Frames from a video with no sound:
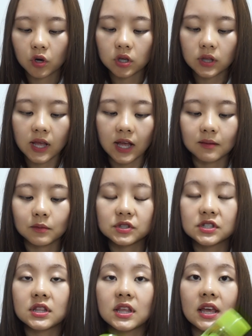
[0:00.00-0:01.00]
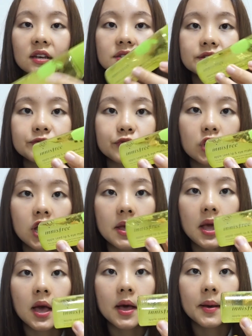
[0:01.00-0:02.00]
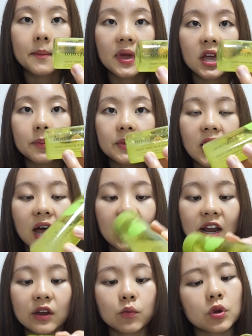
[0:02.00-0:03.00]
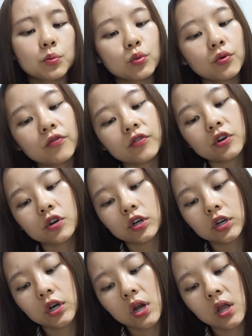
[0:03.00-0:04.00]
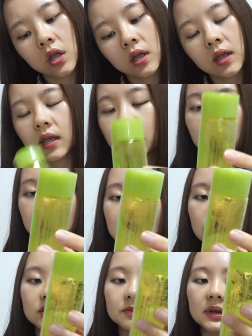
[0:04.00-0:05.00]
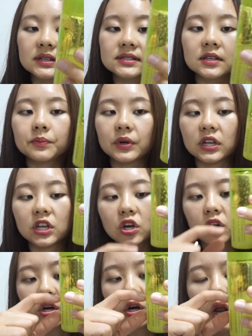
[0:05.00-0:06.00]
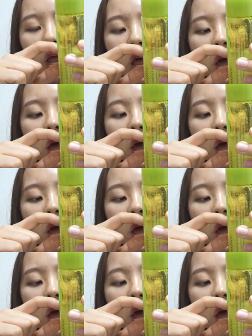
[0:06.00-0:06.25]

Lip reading: Currently I'm using the Innisfree Makeup and Eye Remover, and I already mixed it, but here